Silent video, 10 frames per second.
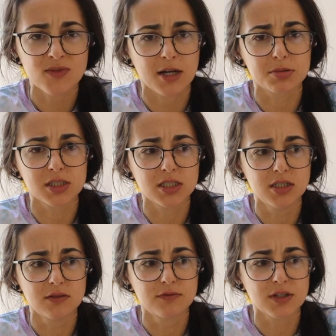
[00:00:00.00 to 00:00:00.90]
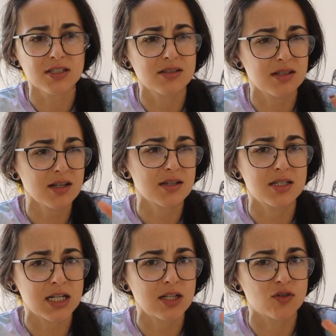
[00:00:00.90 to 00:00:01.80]
I believe, because it said it
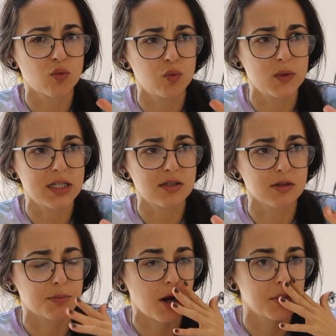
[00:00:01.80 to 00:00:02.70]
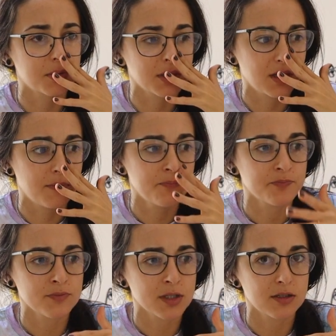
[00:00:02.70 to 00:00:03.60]
contains wheat, so probably
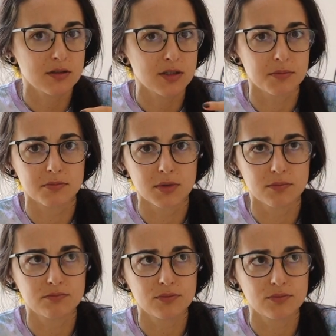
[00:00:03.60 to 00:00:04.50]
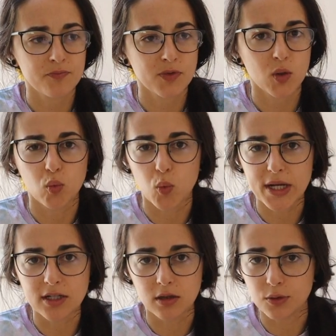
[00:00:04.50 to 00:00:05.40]
some
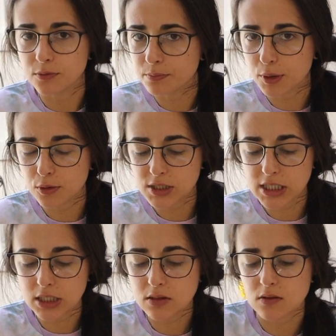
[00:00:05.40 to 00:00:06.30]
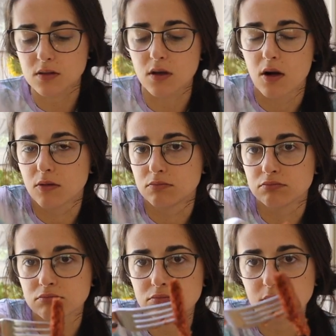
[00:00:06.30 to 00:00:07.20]
wheat gluten protein. So
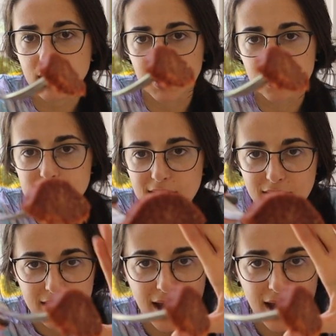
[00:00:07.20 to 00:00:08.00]
yeah, it looks like